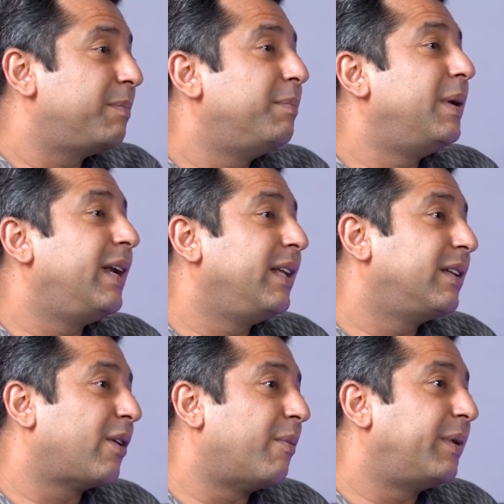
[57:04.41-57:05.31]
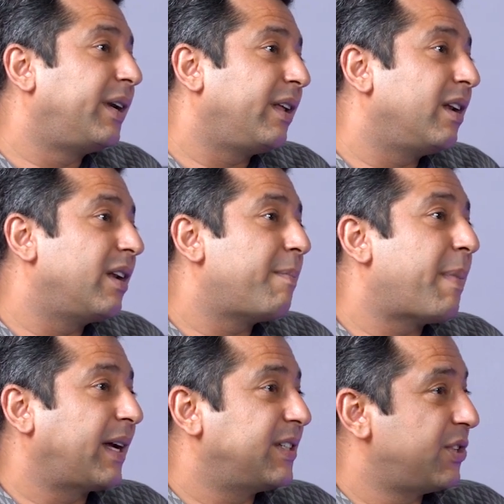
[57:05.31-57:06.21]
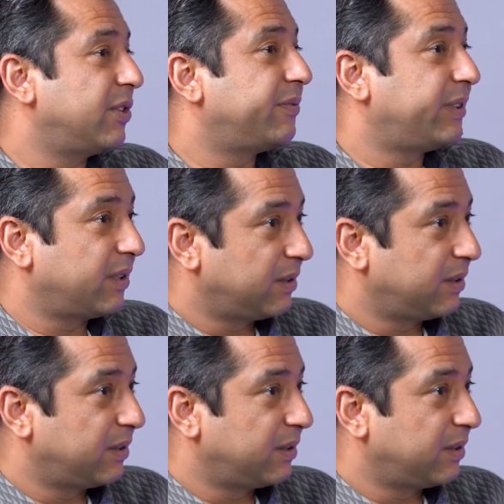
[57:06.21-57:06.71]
building the raw material and packaging of it.